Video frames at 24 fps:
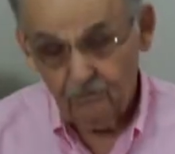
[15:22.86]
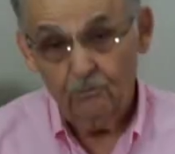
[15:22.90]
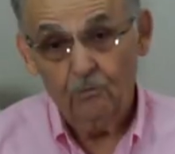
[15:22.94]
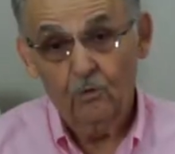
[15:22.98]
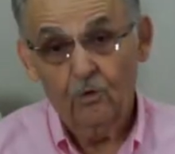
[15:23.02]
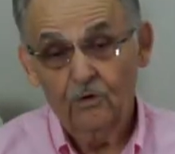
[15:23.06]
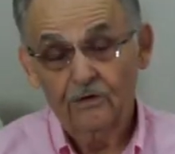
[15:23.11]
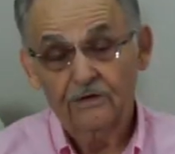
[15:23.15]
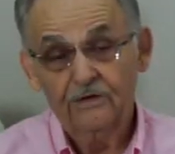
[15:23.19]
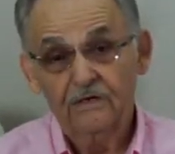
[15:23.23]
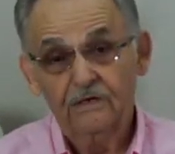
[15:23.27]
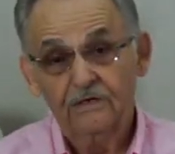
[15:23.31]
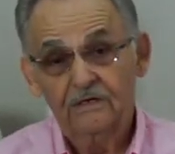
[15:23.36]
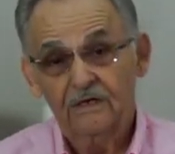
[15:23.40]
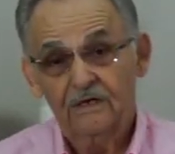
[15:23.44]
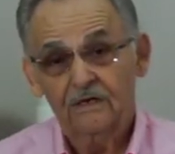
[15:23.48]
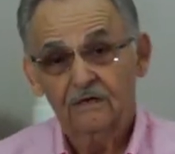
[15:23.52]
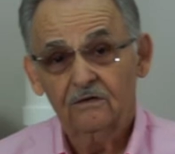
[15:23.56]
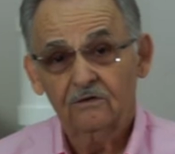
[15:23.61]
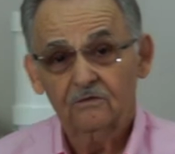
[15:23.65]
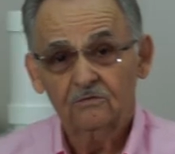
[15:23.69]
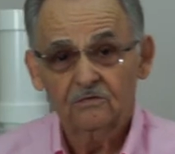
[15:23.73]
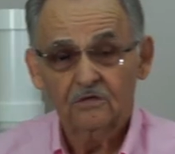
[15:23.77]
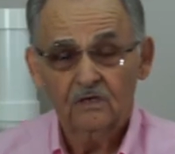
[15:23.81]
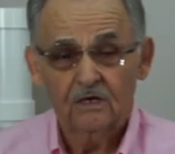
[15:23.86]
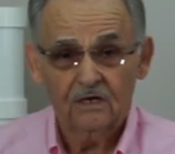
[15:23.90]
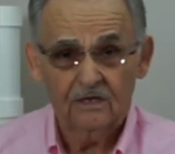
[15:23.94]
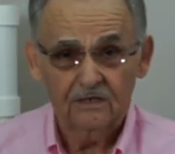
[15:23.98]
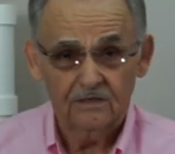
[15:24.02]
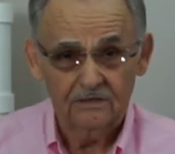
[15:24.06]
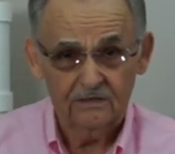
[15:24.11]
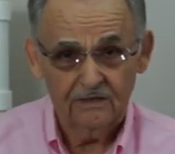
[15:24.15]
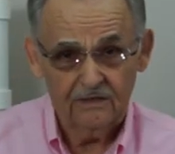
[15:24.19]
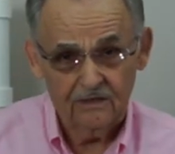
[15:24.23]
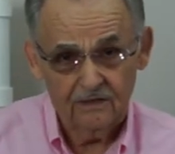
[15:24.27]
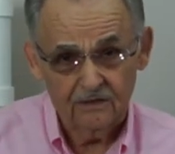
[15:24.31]
more details,
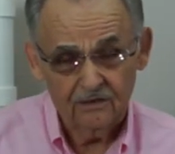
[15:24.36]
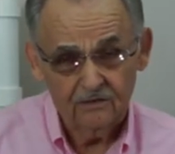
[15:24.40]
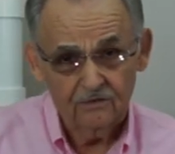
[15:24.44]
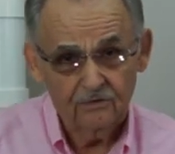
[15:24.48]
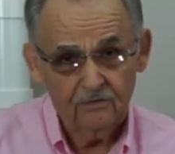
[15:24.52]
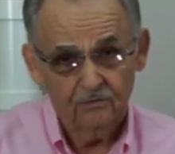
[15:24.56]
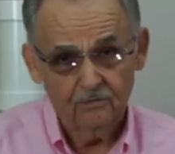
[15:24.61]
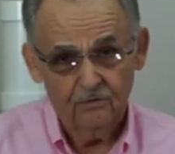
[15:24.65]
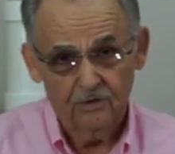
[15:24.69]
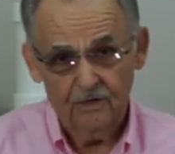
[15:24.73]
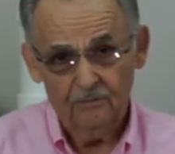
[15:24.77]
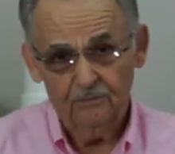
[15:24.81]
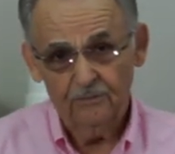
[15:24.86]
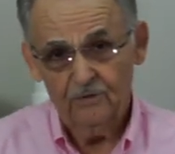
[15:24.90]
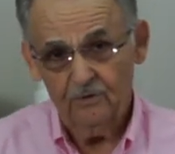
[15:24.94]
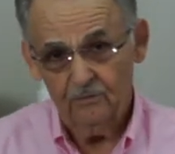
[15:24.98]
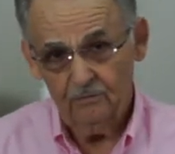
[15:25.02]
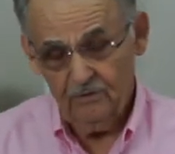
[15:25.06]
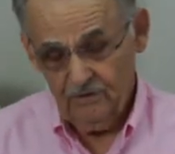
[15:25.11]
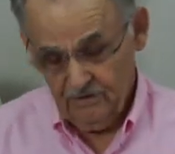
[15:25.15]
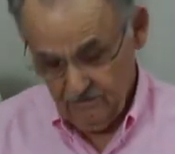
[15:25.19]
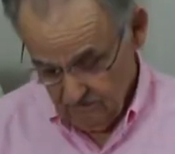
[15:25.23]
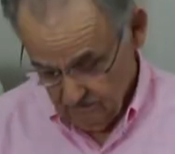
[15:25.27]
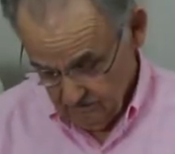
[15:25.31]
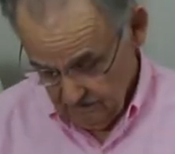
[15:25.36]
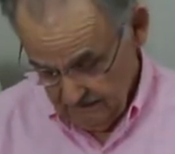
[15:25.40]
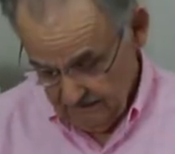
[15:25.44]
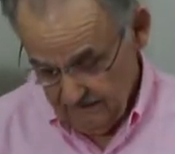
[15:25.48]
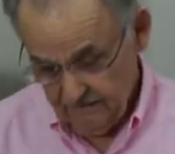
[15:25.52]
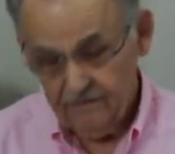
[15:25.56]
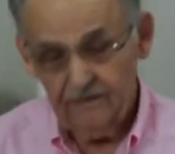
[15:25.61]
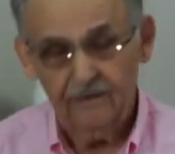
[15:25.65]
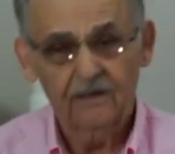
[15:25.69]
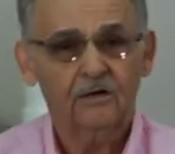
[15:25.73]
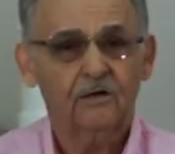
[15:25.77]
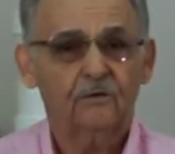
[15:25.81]
contact your rep. He'll be
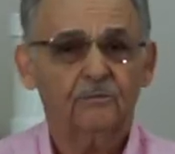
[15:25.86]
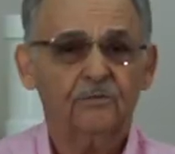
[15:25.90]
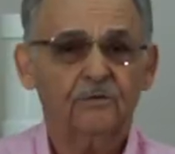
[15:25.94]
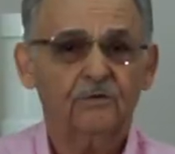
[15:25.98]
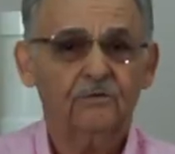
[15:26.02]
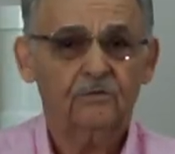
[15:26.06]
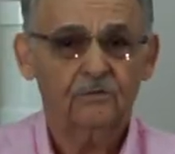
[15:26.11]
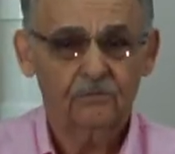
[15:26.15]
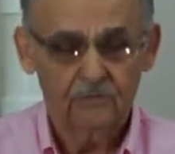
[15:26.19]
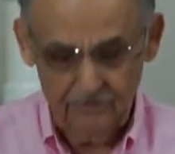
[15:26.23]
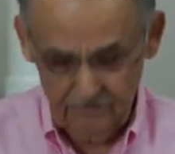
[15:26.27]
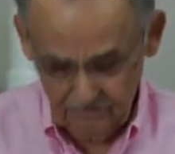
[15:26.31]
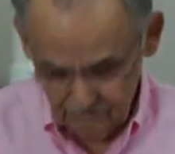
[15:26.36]
glad to help you and